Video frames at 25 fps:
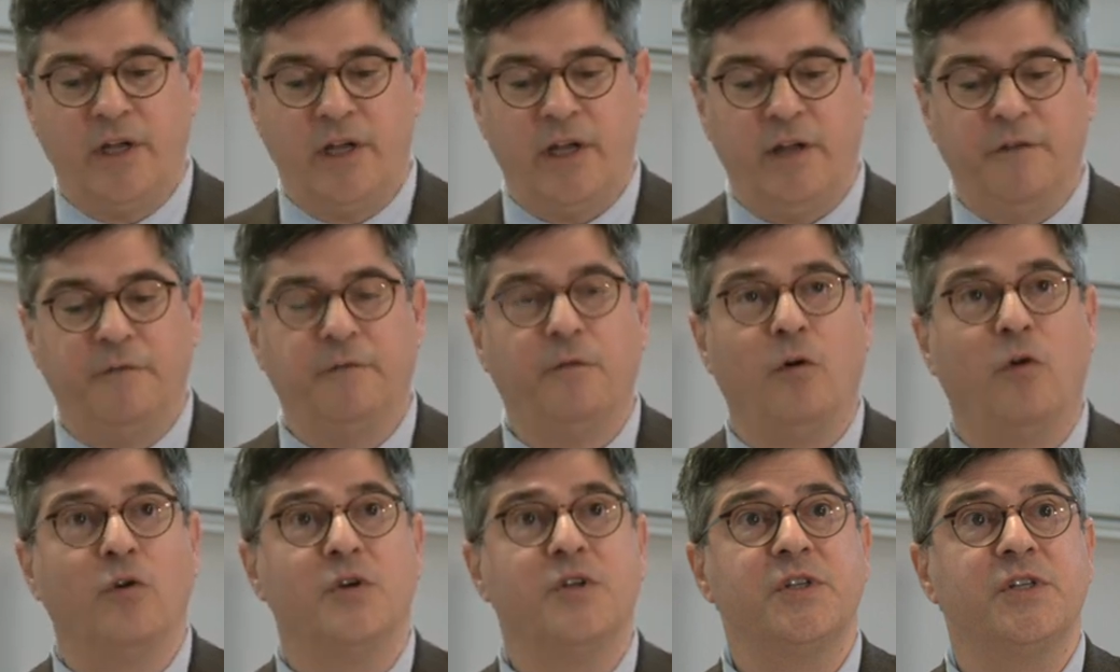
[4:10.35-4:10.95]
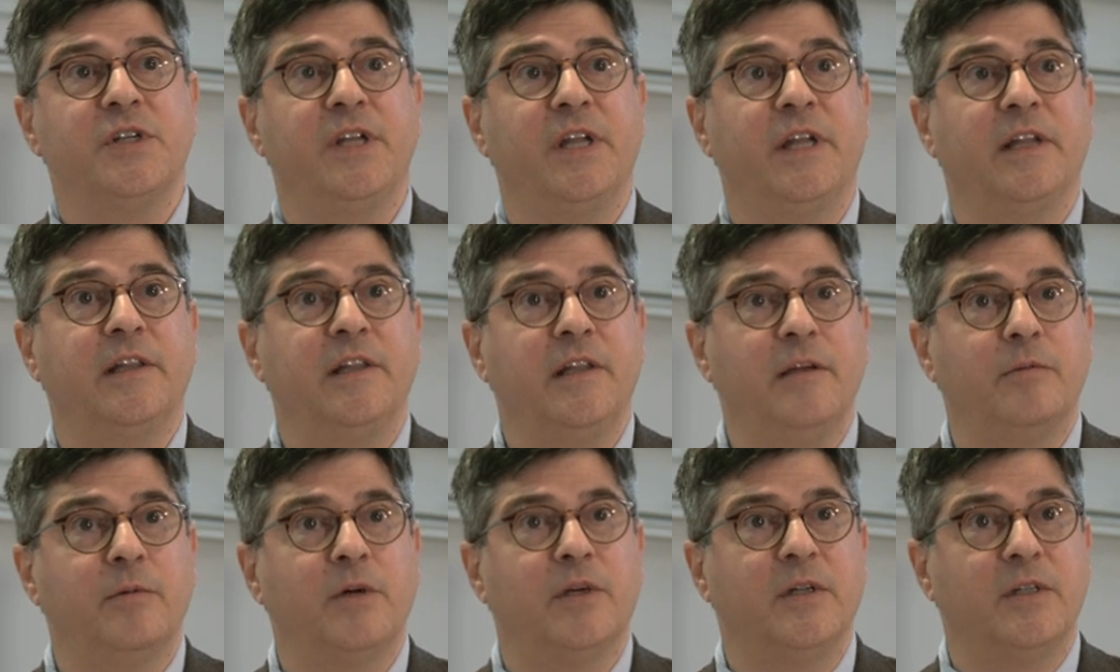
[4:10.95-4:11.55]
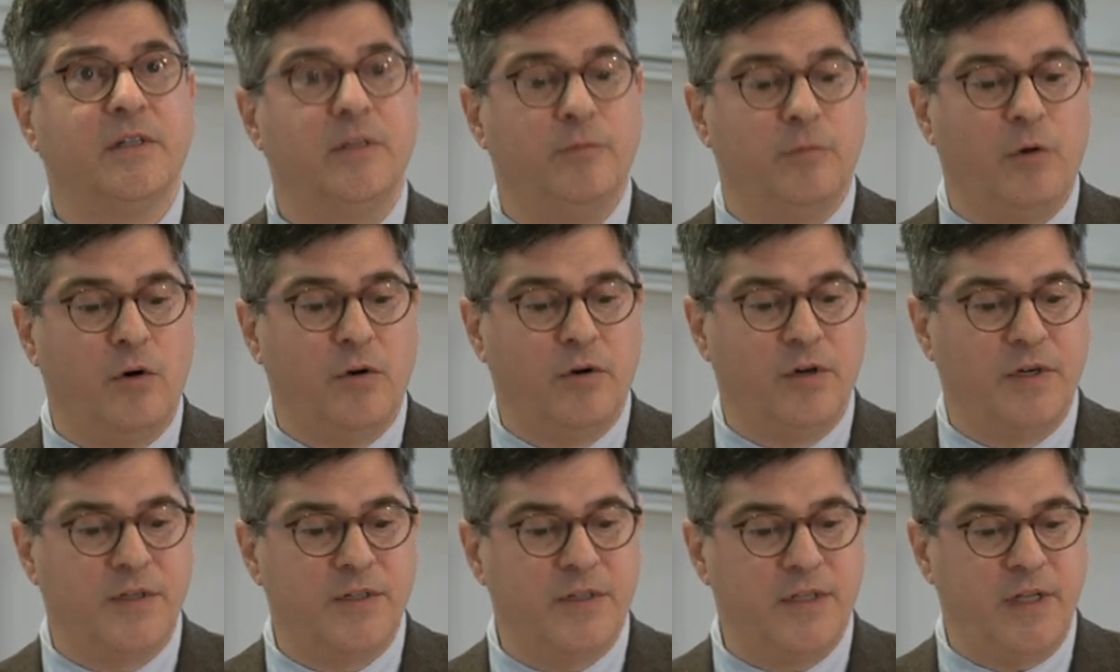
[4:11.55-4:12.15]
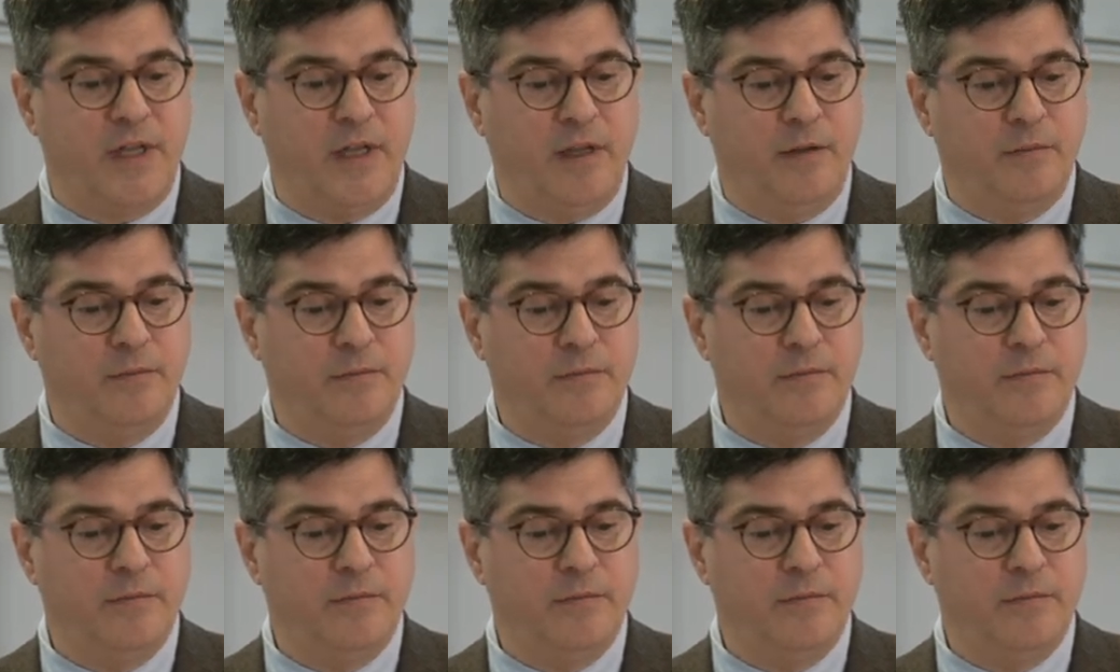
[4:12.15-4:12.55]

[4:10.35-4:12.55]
a functioning liberal democracy,